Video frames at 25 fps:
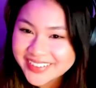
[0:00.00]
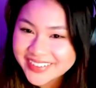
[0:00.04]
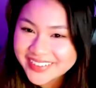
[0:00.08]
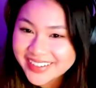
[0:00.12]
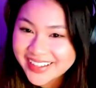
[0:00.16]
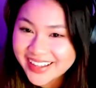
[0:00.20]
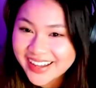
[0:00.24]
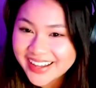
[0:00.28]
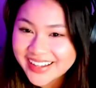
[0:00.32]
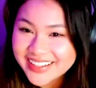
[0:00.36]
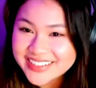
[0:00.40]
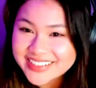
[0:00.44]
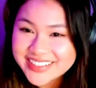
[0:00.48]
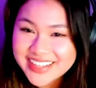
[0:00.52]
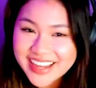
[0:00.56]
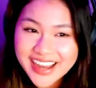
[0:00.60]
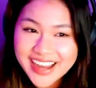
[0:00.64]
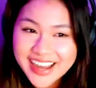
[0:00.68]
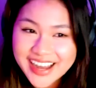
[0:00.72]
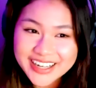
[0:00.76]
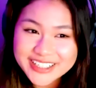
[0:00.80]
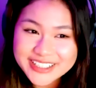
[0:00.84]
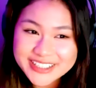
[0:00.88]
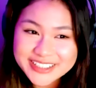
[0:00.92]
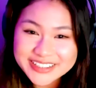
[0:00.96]
That's
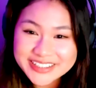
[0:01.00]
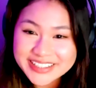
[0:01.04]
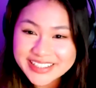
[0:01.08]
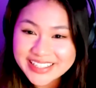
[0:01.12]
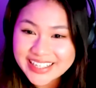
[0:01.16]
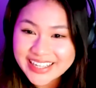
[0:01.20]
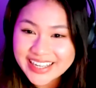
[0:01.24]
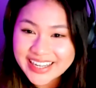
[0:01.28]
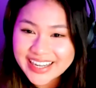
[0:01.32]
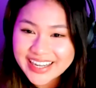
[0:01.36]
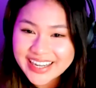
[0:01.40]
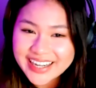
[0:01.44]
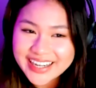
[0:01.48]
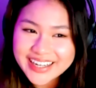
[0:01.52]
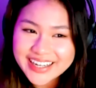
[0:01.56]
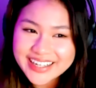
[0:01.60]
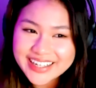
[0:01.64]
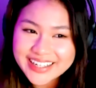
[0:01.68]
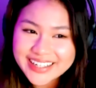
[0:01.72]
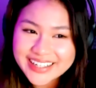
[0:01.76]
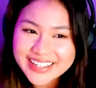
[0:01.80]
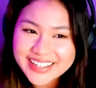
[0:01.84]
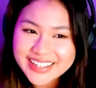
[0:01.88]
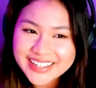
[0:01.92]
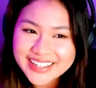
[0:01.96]

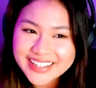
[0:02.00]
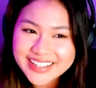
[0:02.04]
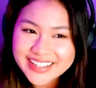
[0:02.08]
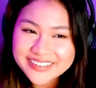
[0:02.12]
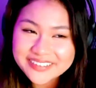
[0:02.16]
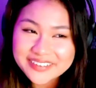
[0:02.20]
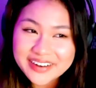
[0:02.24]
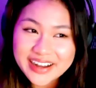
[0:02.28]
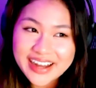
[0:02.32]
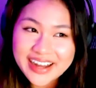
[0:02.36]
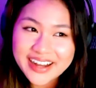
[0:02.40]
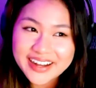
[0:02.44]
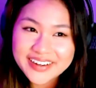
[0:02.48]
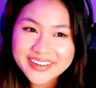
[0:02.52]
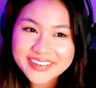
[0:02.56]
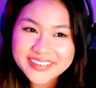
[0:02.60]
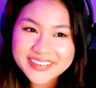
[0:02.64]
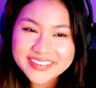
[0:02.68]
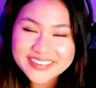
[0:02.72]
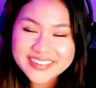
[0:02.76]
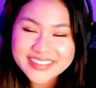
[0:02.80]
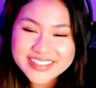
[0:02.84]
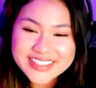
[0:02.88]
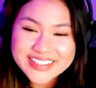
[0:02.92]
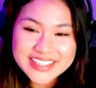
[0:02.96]
actually, wow,
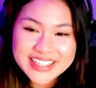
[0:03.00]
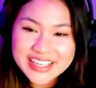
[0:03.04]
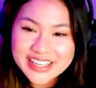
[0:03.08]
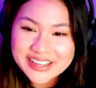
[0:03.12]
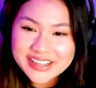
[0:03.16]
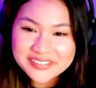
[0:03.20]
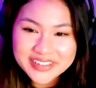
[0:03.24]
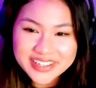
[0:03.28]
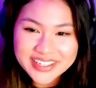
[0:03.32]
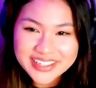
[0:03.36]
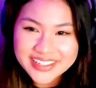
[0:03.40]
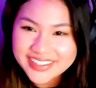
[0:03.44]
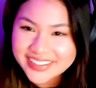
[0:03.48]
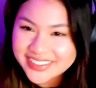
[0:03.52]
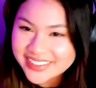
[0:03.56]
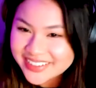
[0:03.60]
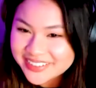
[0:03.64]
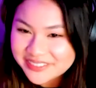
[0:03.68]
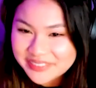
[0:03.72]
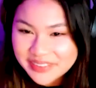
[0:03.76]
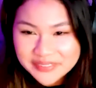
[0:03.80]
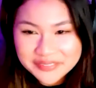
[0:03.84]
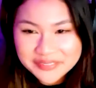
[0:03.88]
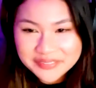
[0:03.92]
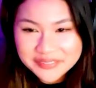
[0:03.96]
scheming.
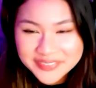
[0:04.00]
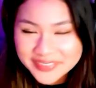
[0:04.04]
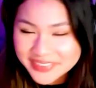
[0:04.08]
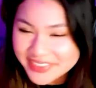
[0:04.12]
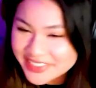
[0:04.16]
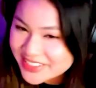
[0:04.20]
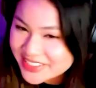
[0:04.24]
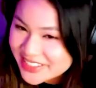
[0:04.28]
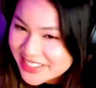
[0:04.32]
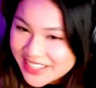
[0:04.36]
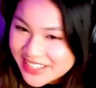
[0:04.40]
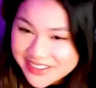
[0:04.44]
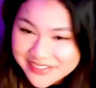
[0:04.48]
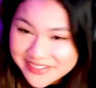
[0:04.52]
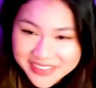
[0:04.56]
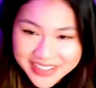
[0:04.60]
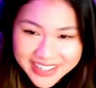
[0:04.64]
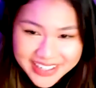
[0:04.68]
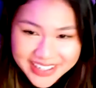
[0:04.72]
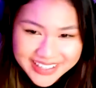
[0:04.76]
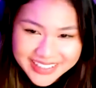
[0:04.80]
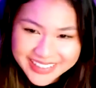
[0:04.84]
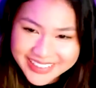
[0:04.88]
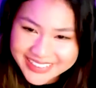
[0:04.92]
People are scheming.